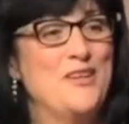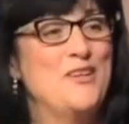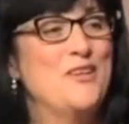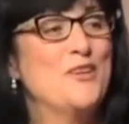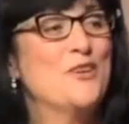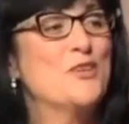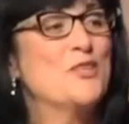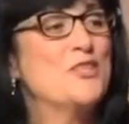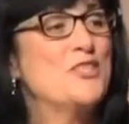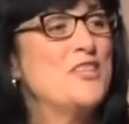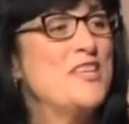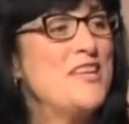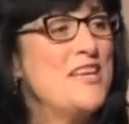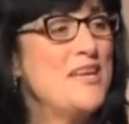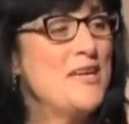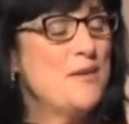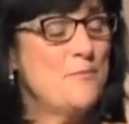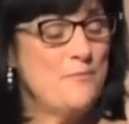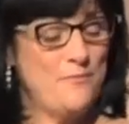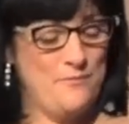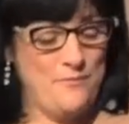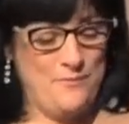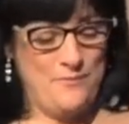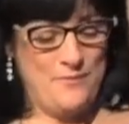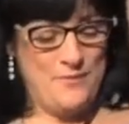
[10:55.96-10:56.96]
Your
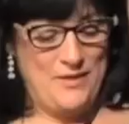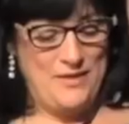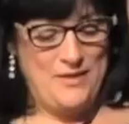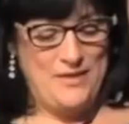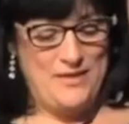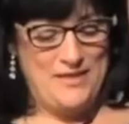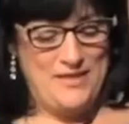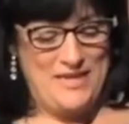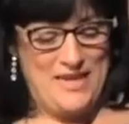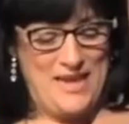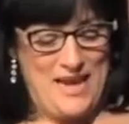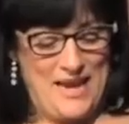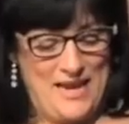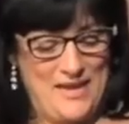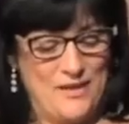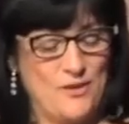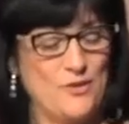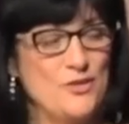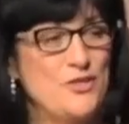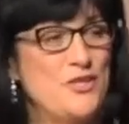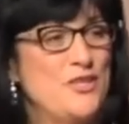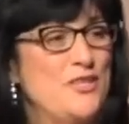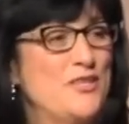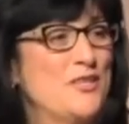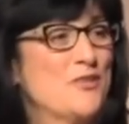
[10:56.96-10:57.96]
team, the
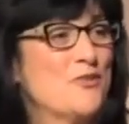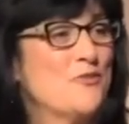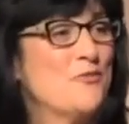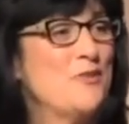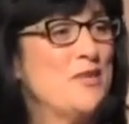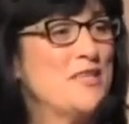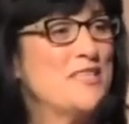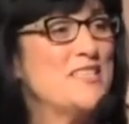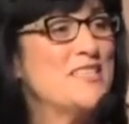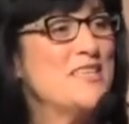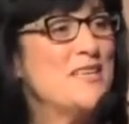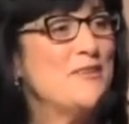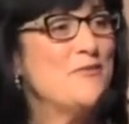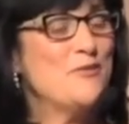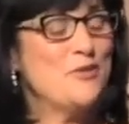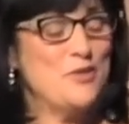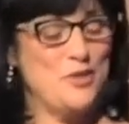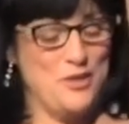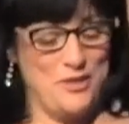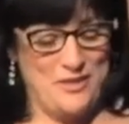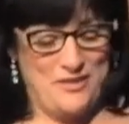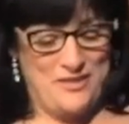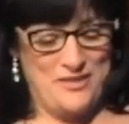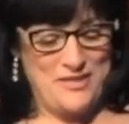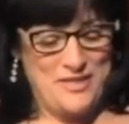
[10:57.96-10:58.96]
energy, the
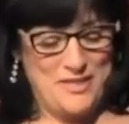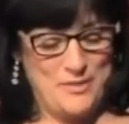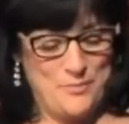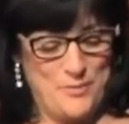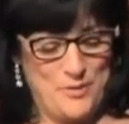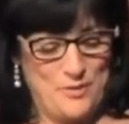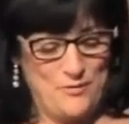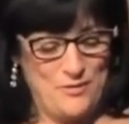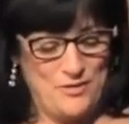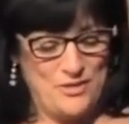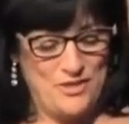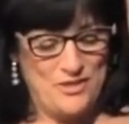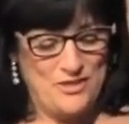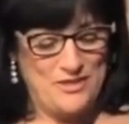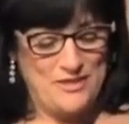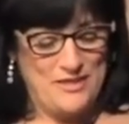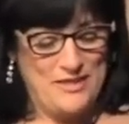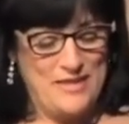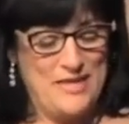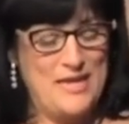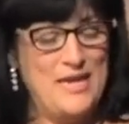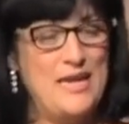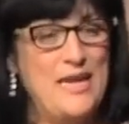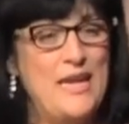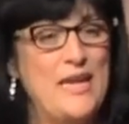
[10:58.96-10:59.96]
creativity, the spirit,
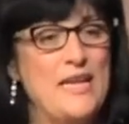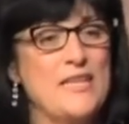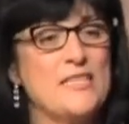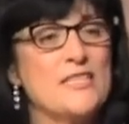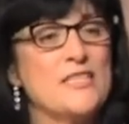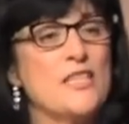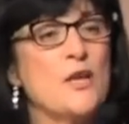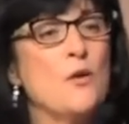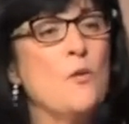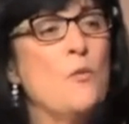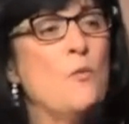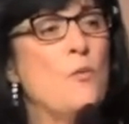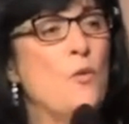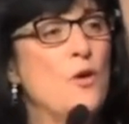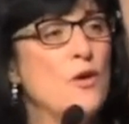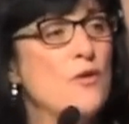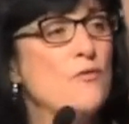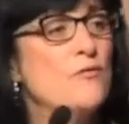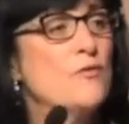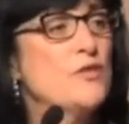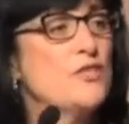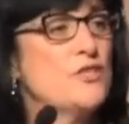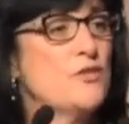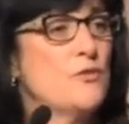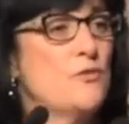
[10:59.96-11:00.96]
it's the
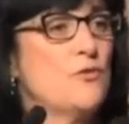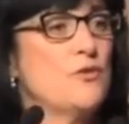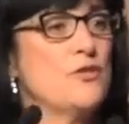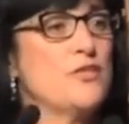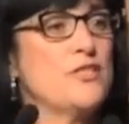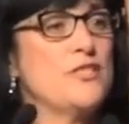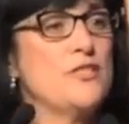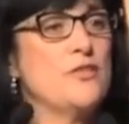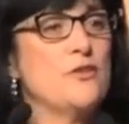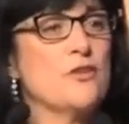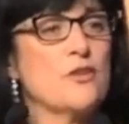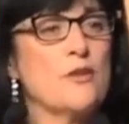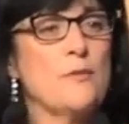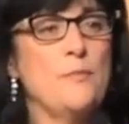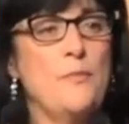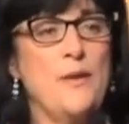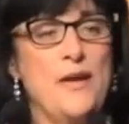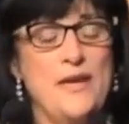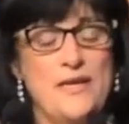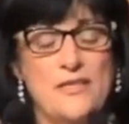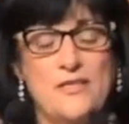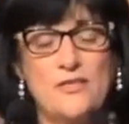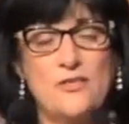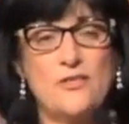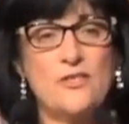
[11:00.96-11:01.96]
one resource your
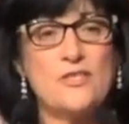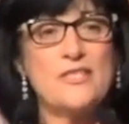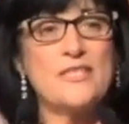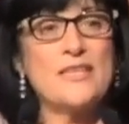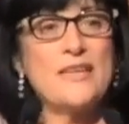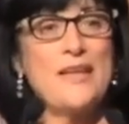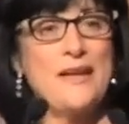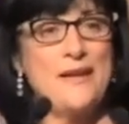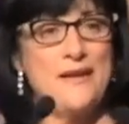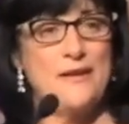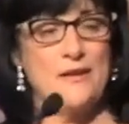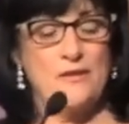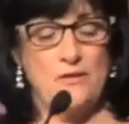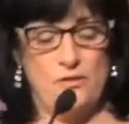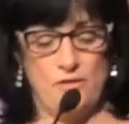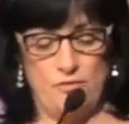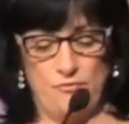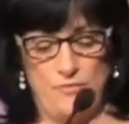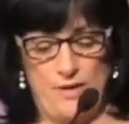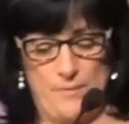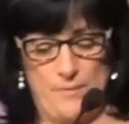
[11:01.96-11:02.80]
competitors cannot